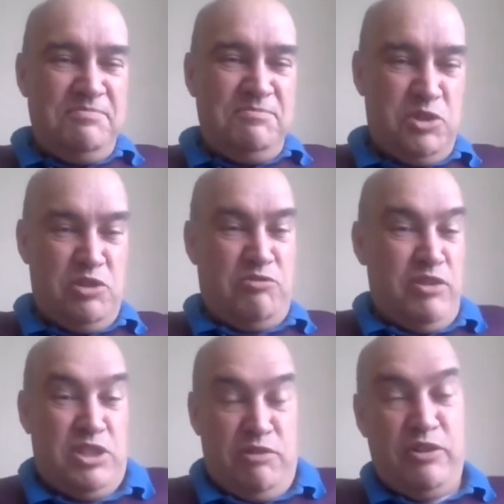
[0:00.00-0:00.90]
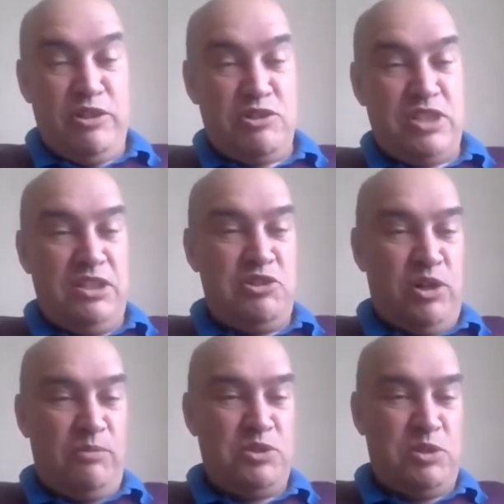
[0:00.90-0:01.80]
is the first thing that
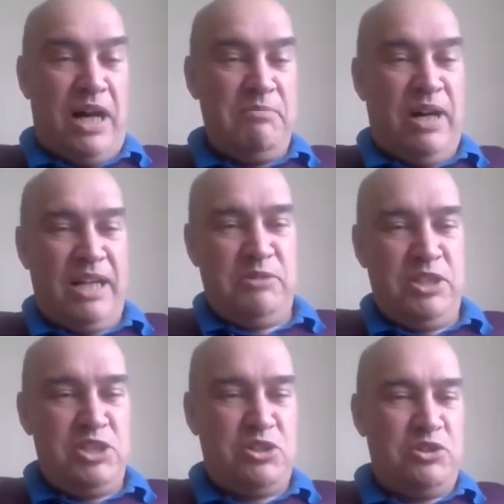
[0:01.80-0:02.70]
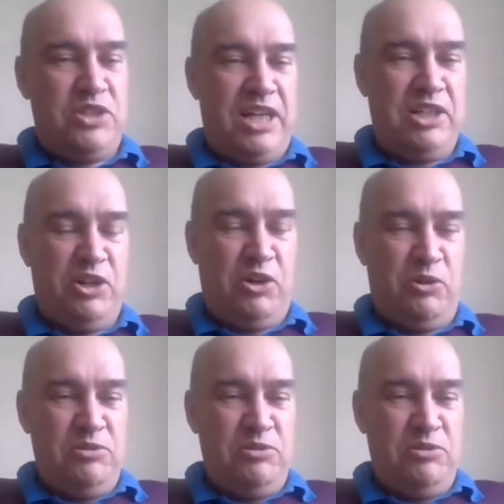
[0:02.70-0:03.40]
drops to my mind when you scored that goal.